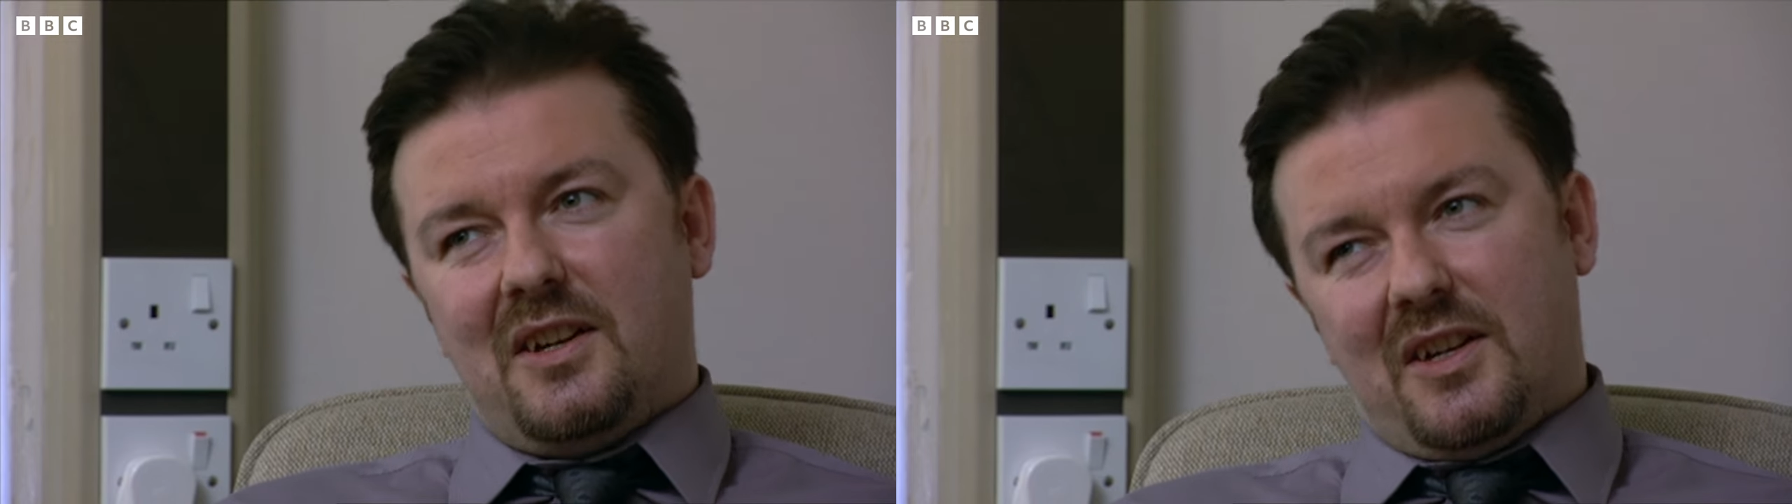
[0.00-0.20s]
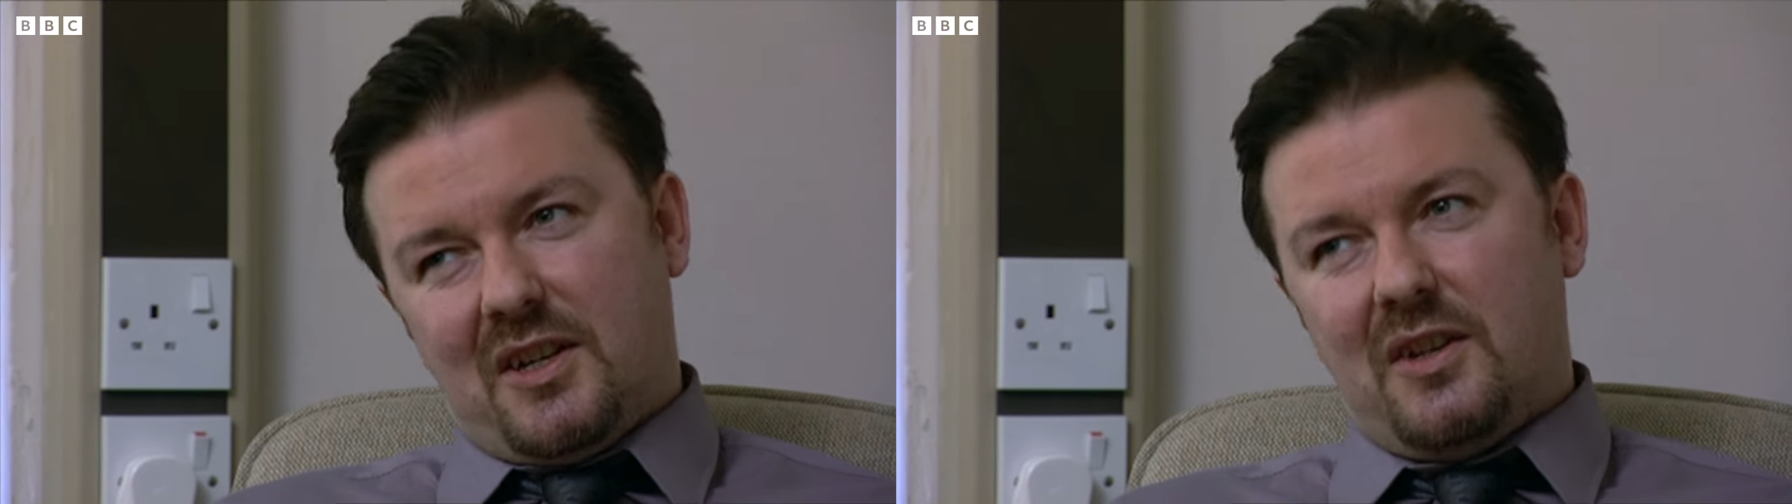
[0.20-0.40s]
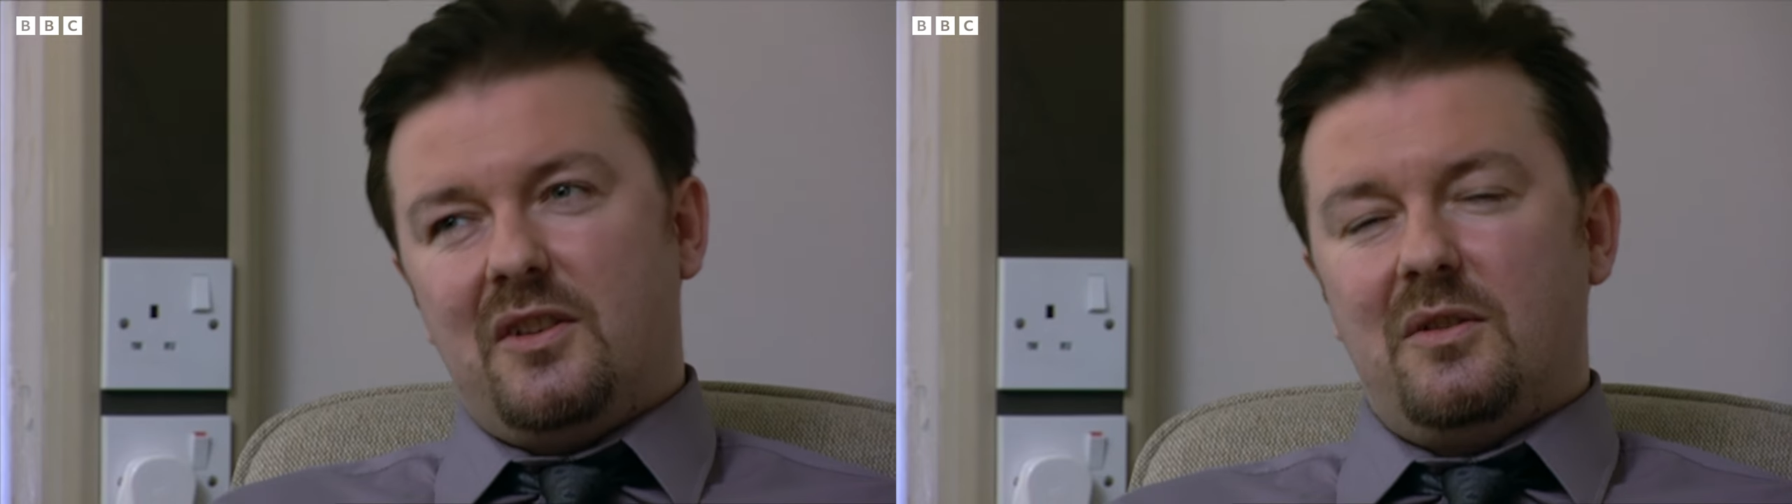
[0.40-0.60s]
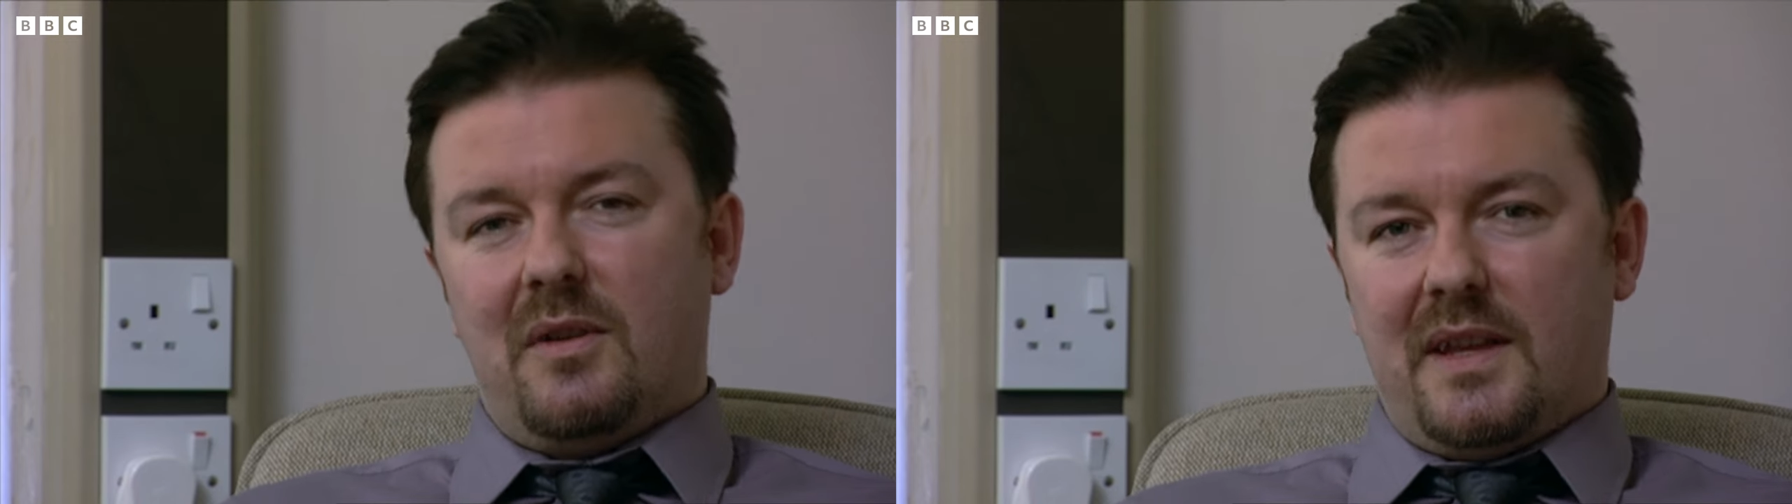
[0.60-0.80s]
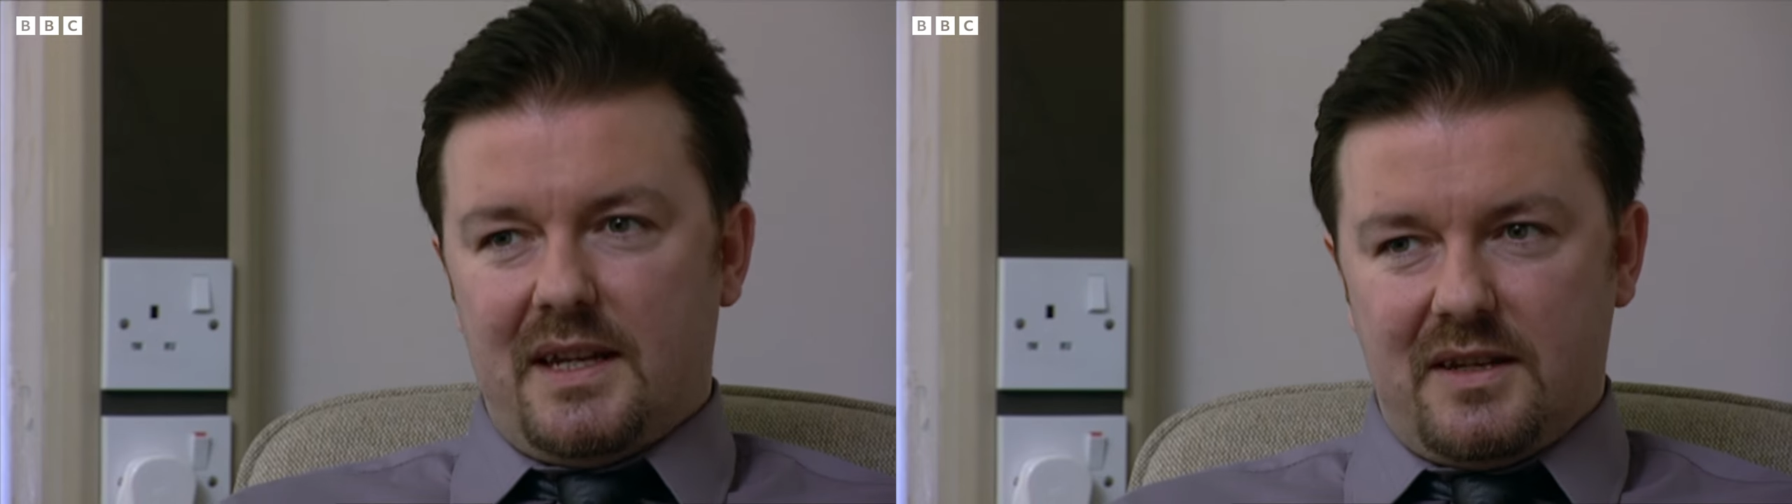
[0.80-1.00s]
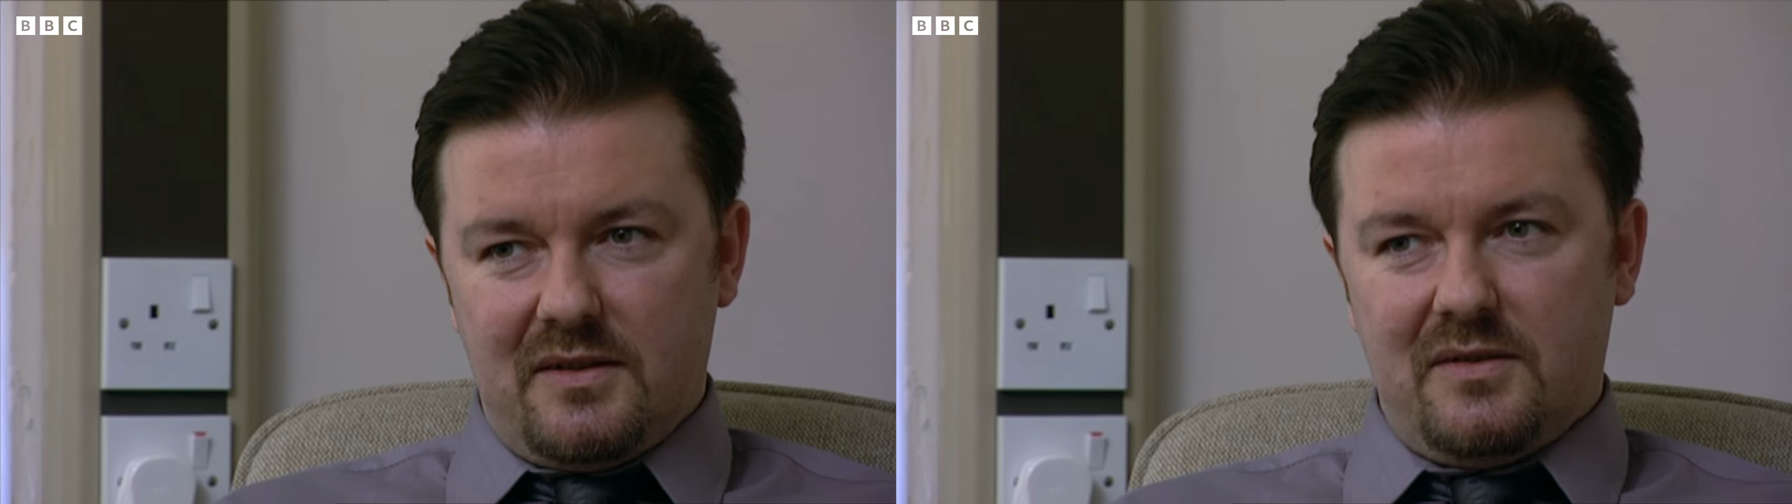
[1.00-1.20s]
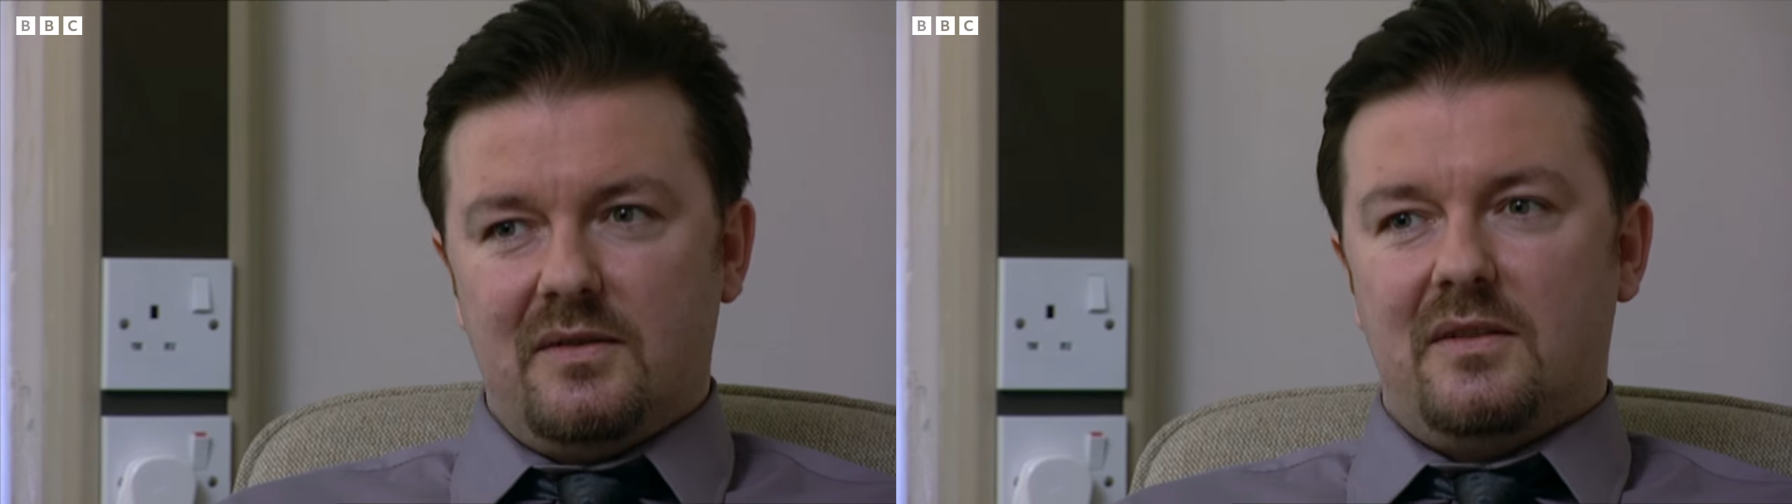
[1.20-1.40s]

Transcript: I could do what they do,